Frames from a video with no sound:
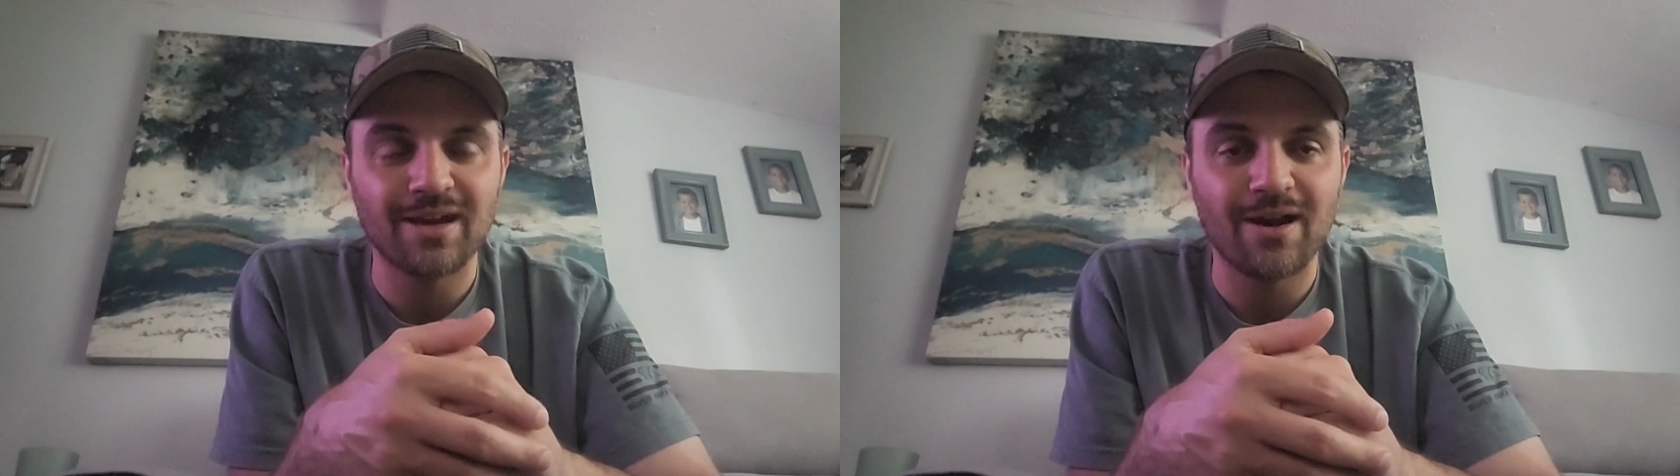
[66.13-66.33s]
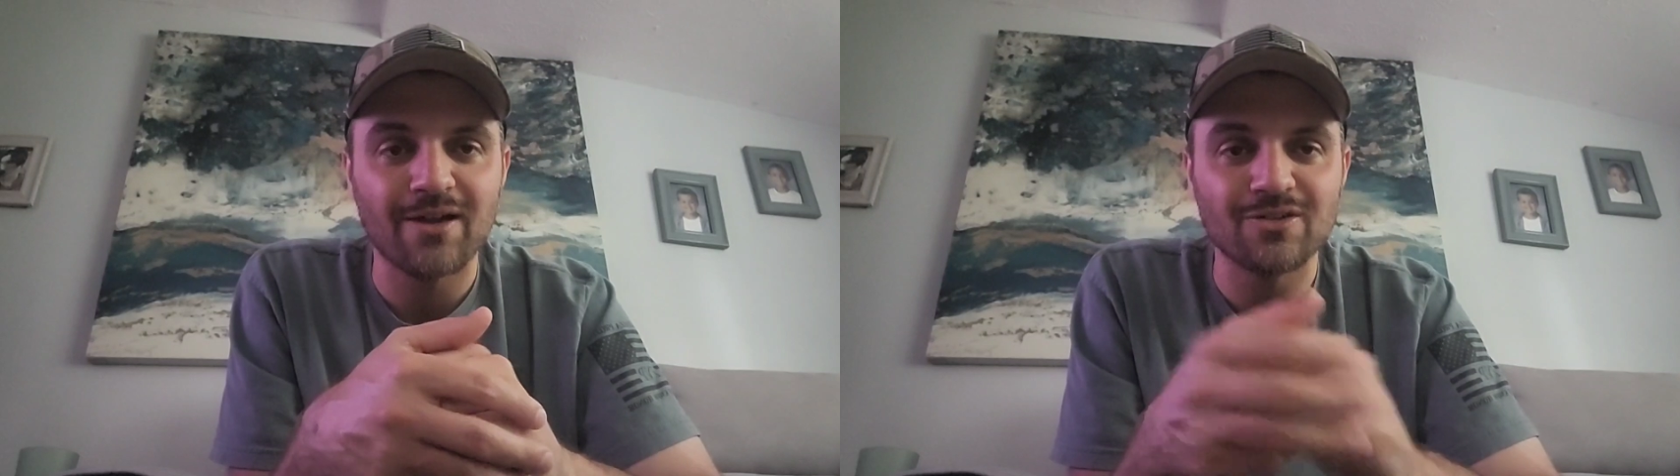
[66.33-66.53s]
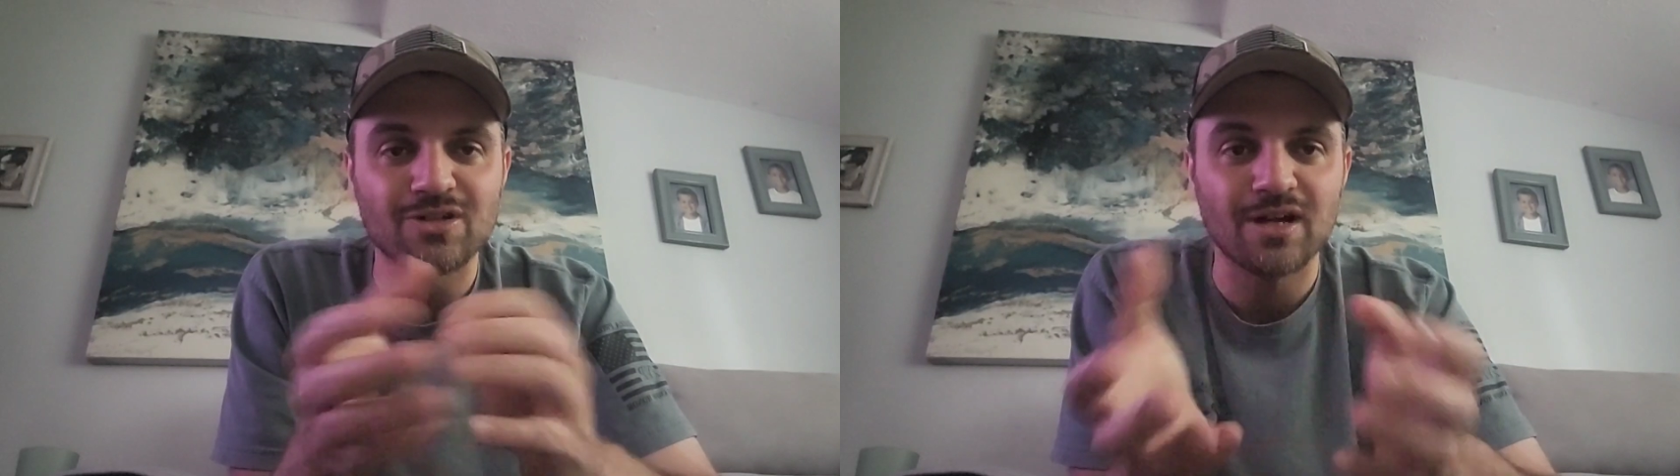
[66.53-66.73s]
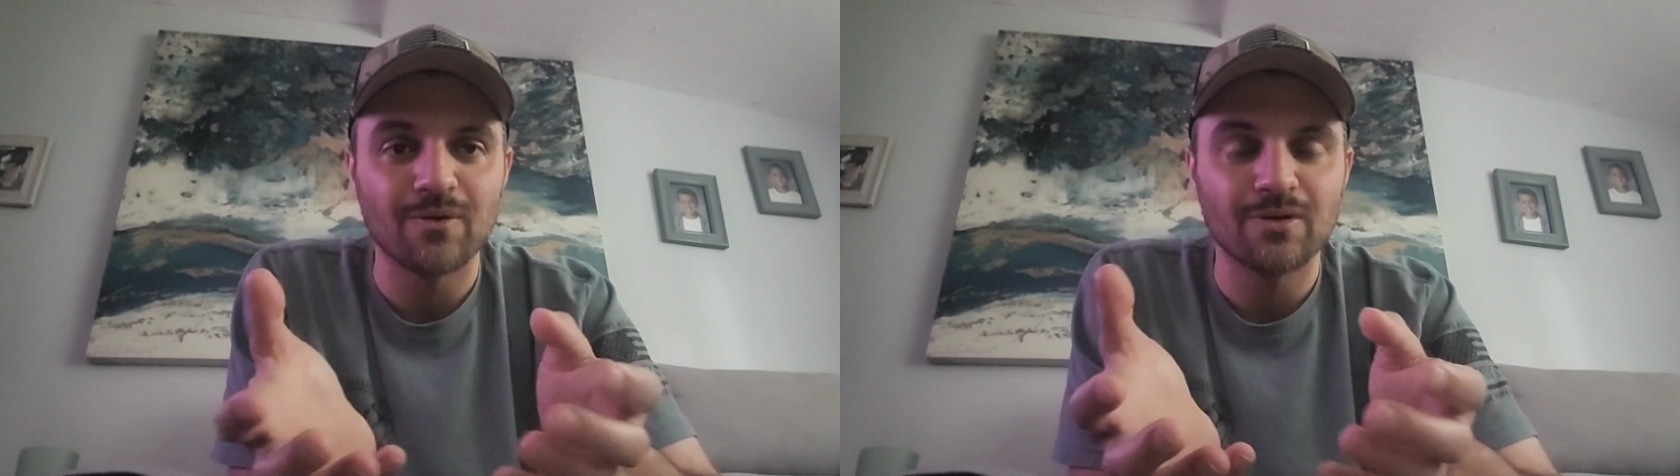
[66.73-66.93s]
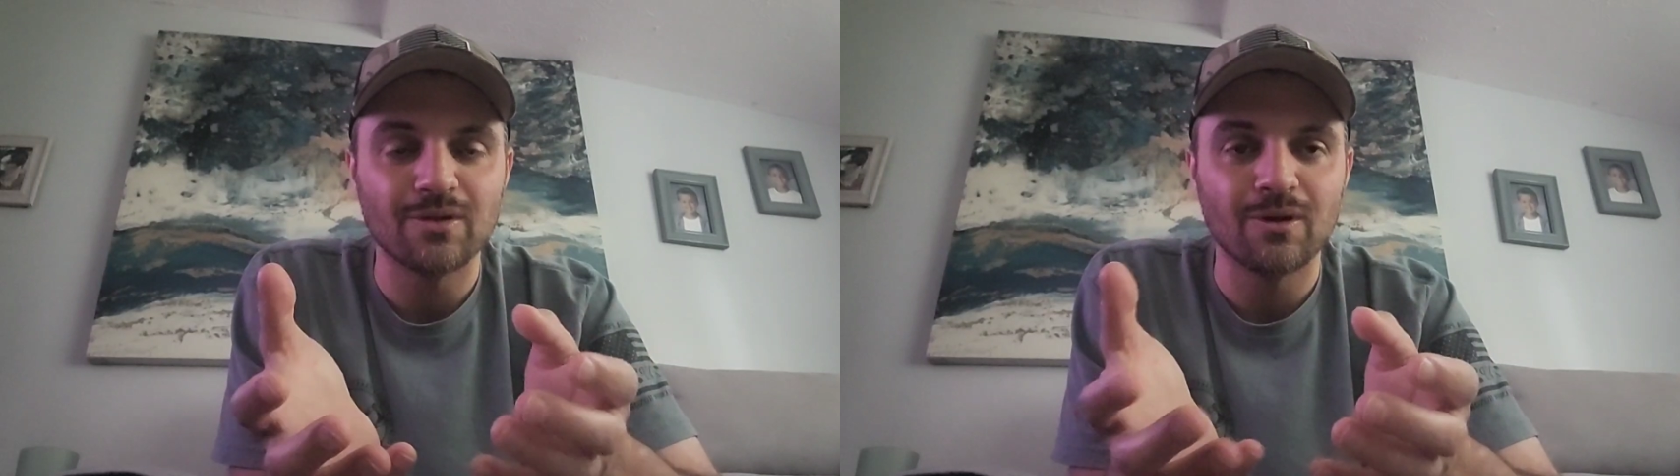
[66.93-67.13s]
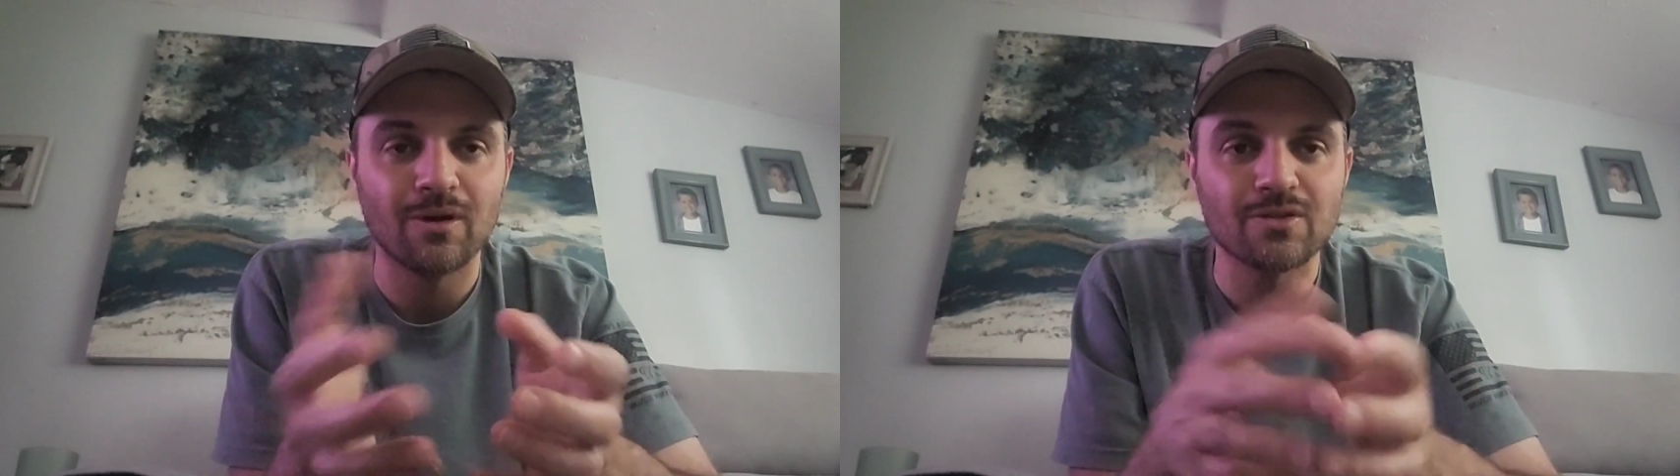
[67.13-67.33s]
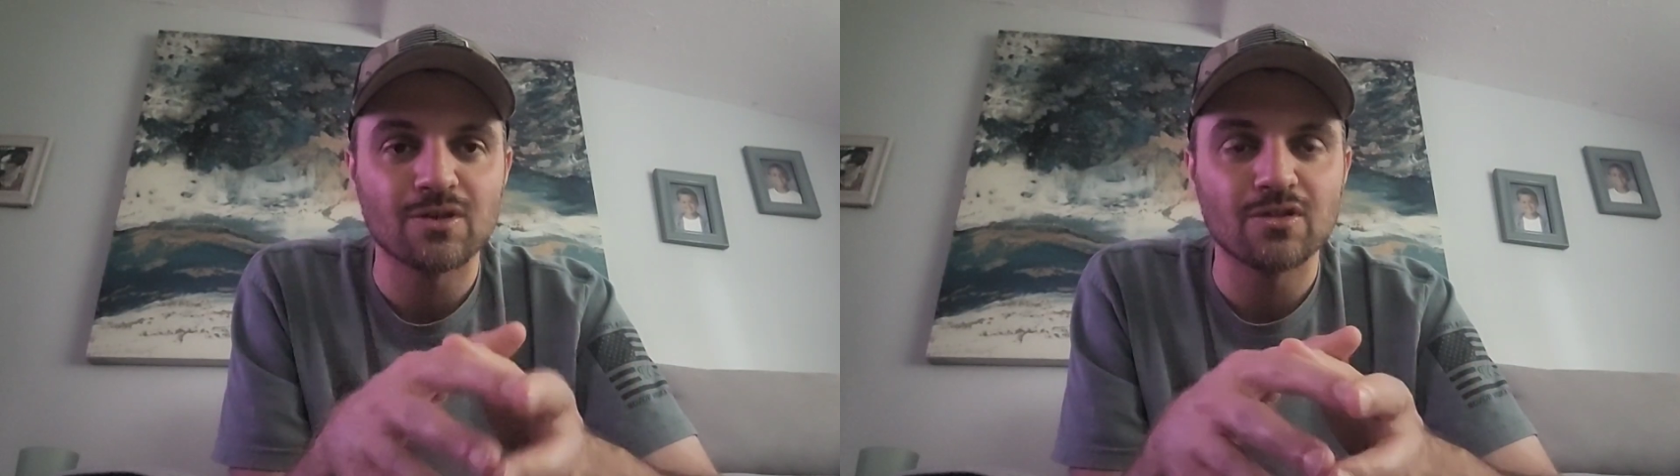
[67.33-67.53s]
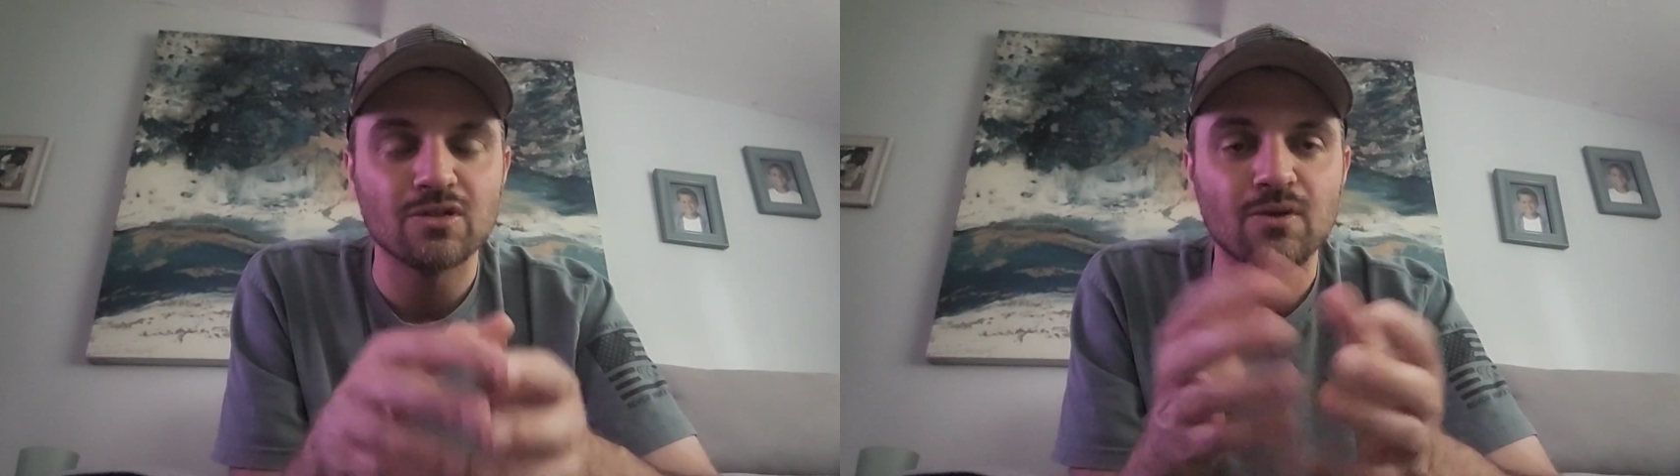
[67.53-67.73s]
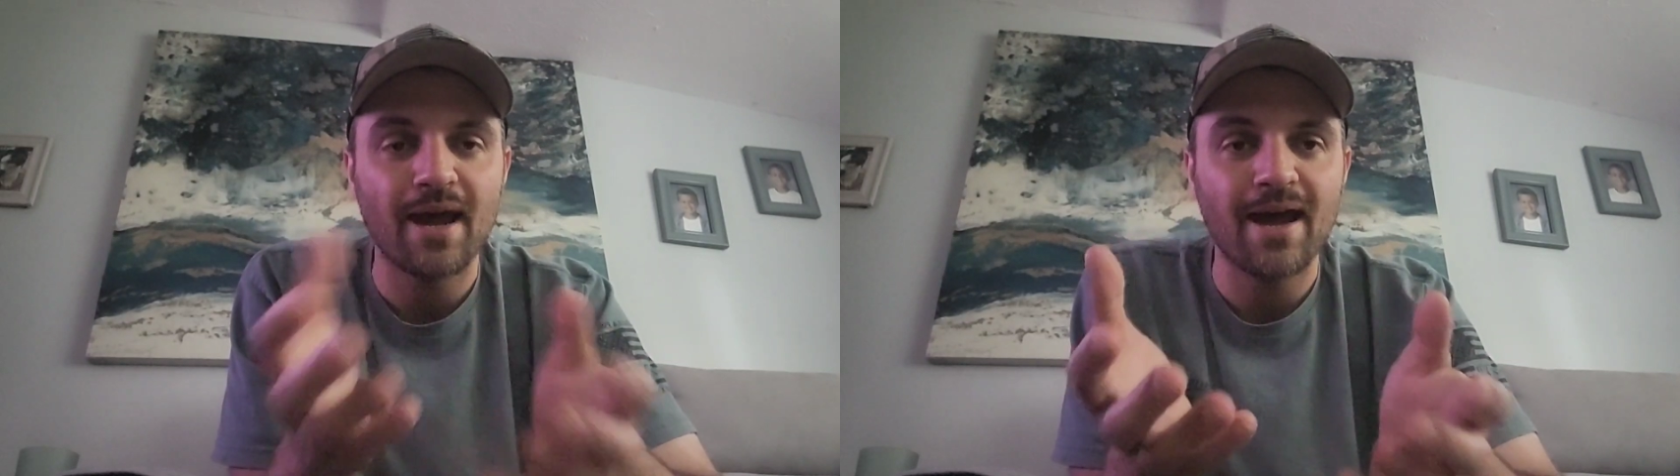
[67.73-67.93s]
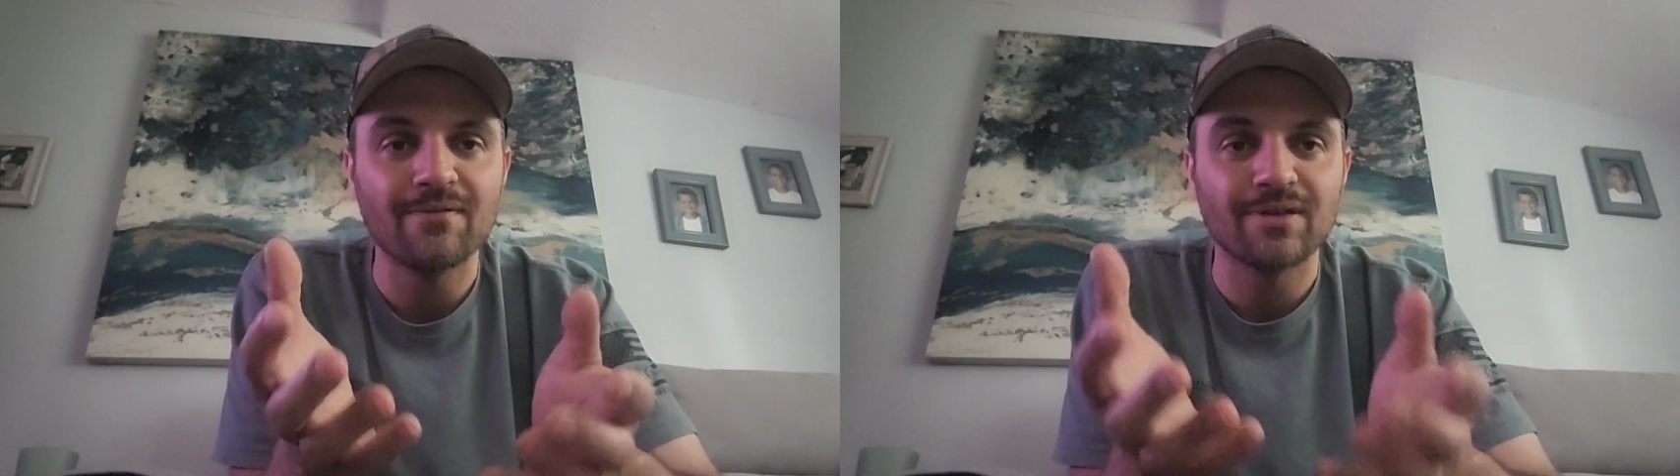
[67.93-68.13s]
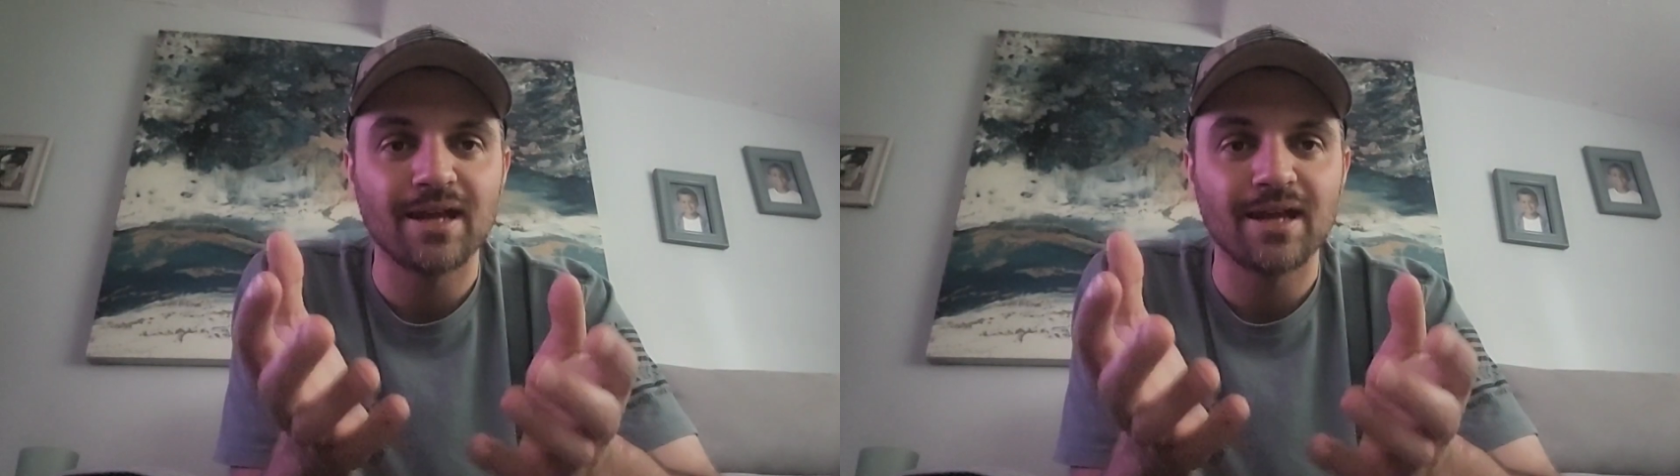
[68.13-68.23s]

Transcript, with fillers: out and share it with you all so that you have it